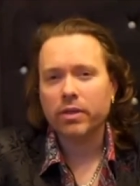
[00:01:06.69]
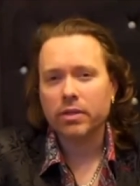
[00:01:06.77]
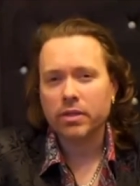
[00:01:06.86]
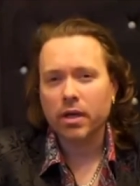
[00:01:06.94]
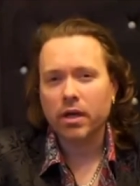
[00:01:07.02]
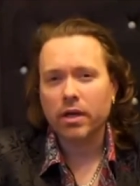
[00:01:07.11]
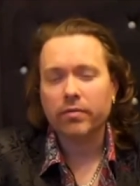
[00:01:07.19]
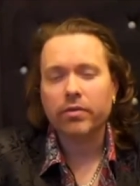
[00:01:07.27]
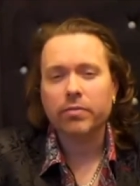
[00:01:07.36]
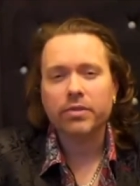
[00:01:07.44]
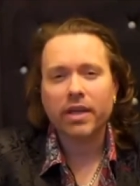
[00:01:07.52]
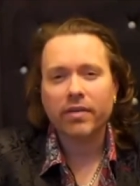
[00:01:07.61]
has gone
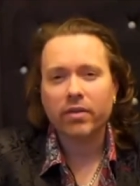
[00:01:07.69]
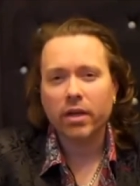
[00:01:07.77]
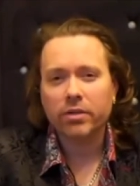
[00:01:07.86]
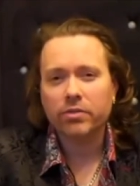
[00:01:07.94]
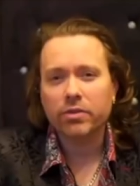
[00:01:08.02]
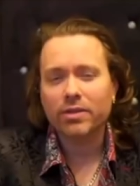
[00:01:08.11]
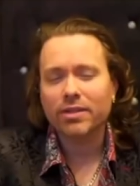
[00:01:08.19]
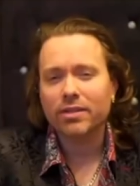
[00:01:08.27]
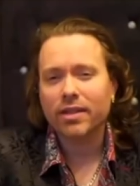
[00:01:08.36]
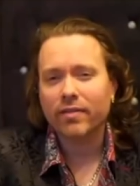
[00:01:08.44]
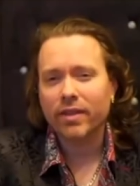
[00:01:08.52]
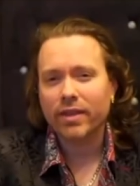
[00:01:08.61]
from 700 to
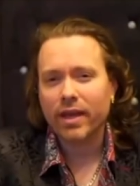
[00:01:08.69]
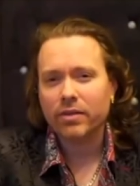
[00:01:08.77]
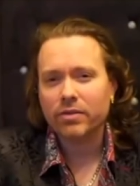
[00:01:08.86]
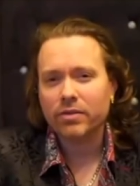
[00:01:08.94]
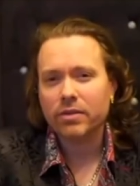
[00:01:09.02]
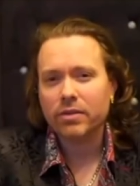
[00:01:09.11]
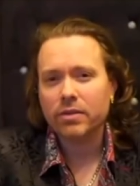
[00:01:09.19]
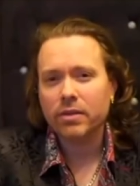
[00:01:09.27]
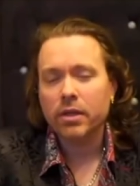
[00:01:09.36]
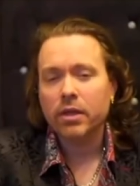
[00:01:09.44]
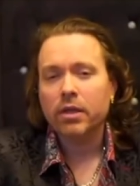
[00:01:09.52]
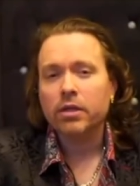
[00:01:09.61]
7,000,
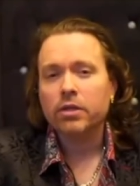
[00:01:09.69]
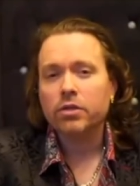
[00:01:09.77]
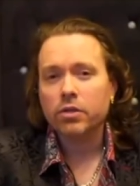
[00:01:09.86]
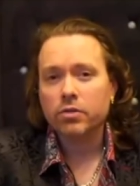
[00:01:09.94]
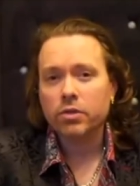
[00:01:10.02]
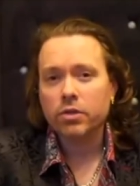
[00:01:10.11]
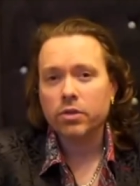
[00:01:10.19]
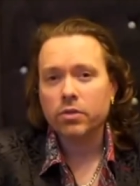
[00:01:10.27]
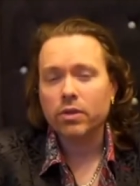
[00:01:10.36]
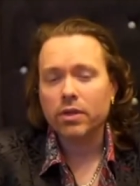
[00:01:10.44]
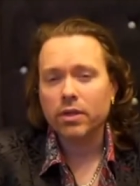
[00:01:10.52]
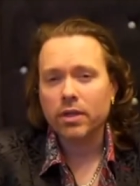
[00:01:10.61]
so too
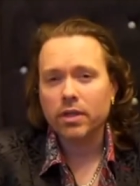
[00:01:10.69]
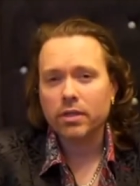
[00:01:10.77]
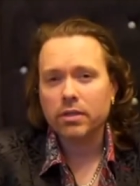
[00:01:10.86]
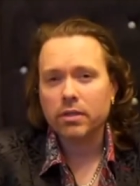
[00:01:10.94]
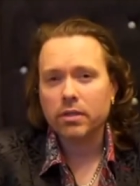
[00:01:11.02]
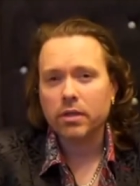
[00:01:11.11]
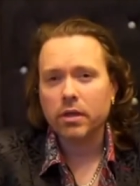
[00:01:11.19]
could it easily